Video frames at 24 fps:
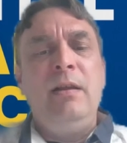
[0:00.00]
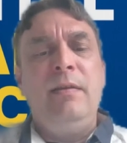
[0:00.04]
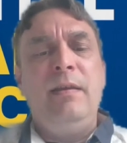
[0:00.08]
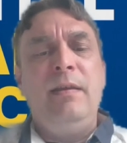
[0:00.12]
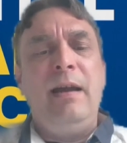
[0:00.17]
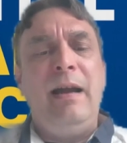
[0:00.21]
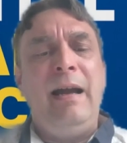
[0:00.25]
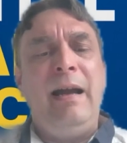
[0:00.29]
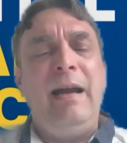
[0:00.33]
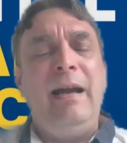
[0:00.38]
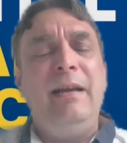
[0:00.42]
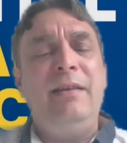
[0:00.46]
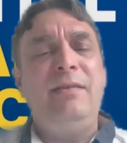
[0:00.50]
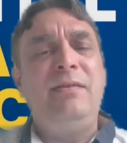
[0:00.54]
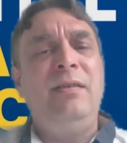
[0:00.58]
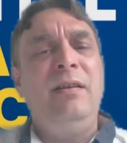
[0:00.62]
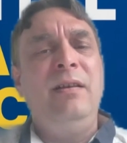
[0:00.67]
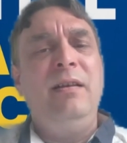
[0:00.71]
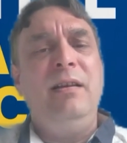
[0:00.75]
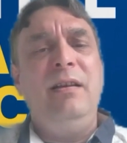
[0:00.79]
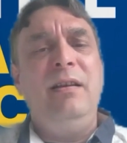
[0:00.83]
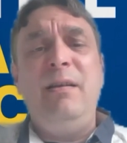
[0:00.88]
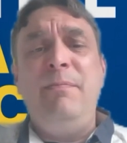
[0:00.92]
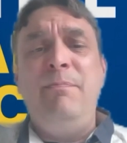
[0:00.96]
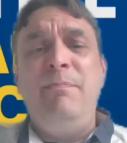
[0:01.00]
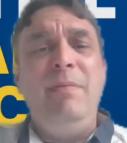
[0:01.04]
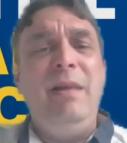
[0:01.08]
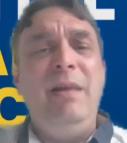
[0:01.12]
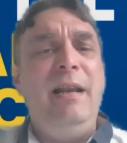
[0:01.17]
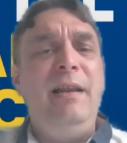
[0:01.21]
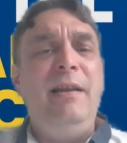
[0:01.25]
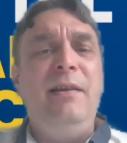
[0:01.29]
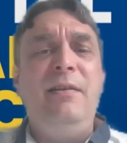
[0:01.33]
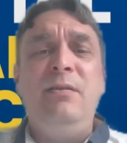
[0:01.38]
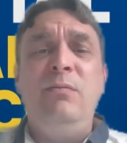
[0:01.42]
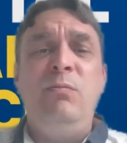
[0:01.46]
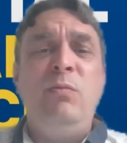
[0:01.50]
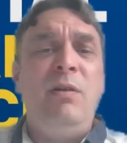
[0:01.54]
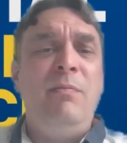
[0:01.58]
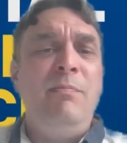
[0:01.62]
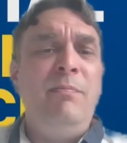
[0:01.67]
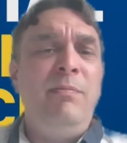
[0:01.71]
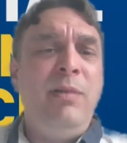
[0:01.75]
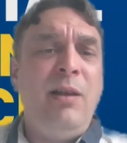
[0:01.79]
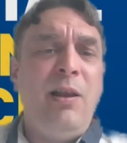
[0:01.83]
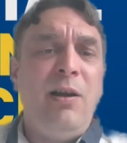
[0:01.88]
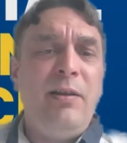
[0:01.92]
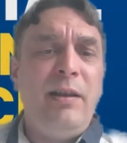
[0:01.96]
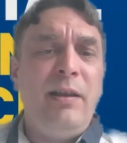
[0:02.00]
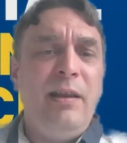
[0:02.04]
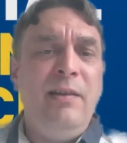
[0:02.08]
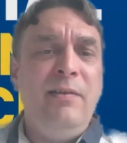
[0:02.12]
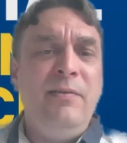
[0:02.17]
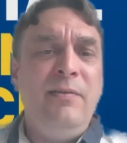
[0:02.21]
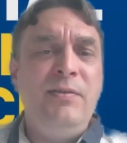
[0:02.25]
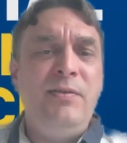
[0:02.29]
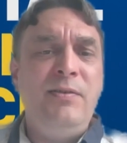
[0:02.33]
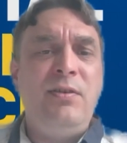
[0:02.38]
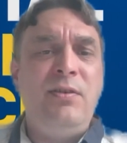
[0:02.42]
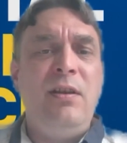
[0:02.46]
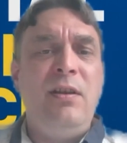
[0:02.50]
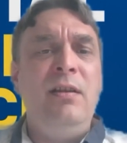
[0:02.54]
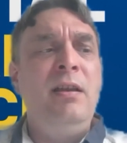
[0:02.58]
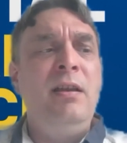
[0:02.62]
that has 1,000,001 plugins. So